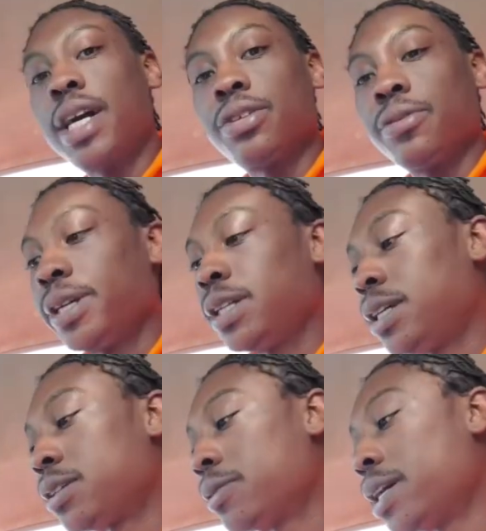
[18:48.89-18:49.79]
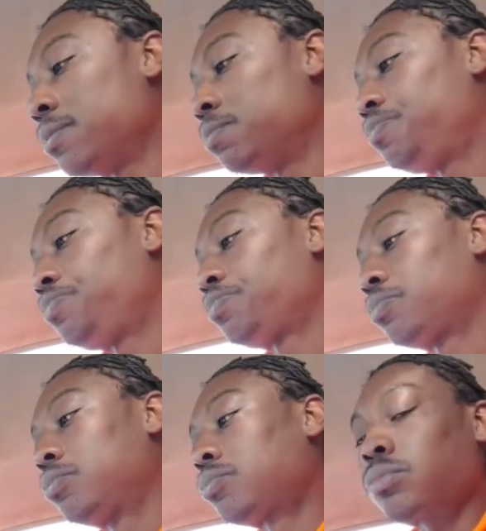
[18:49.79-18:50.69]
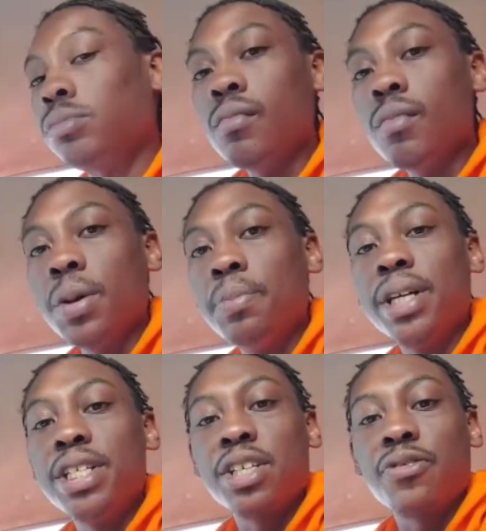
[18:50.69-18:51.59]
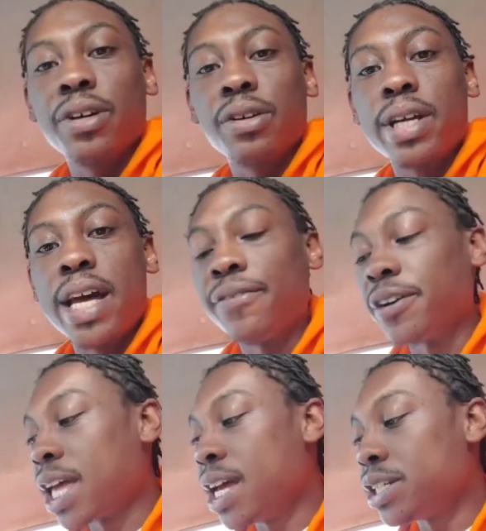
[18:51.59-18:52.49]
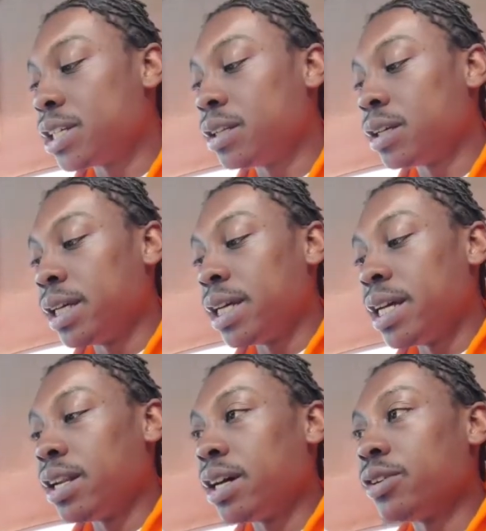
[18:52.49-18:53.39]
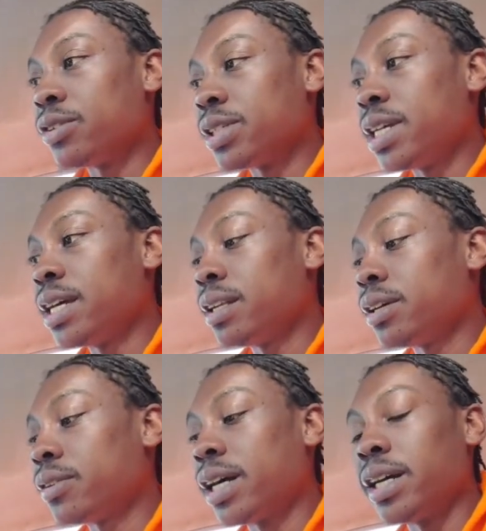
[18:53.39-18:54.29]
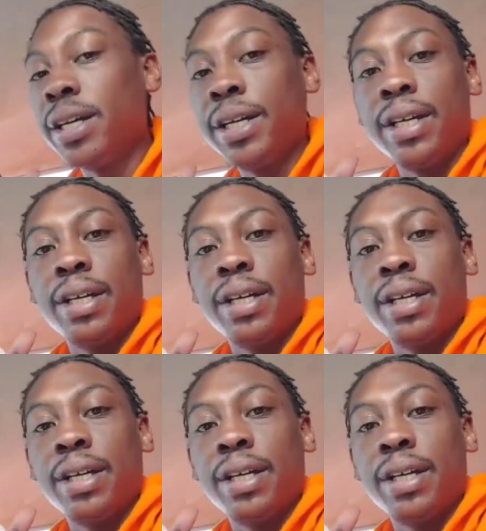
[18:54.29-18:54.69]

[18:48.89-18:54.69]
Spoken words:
you not to read this, right? But just for edification and understanding, right?